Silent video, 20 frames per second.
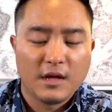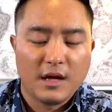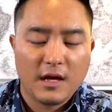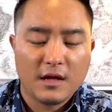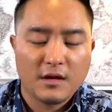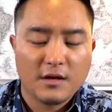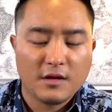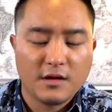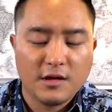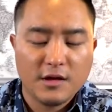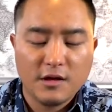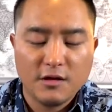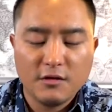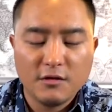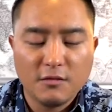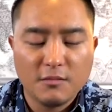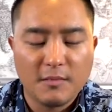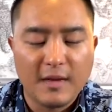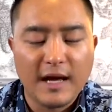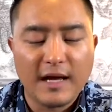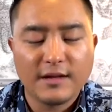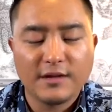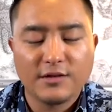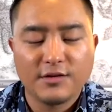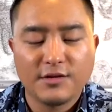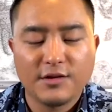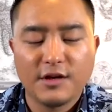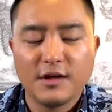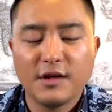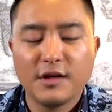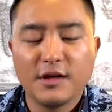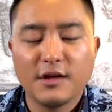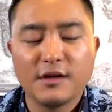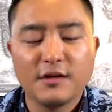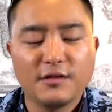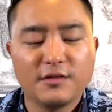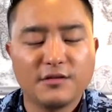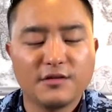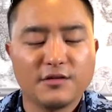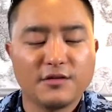and you healed my
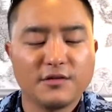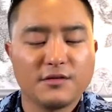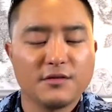disease.